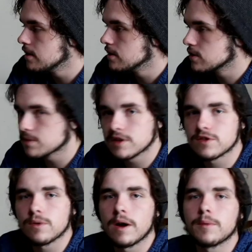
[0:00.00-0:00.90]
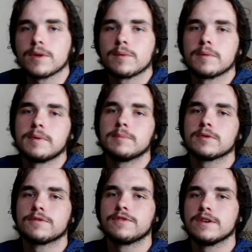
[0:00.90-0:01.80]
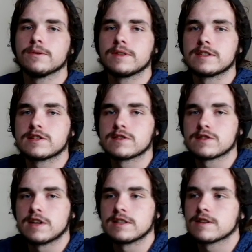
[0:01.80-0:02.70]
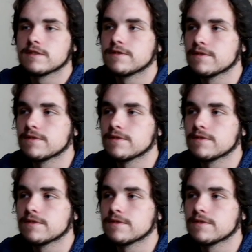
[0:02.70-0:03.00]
So with the story, I really want people to feel this sense of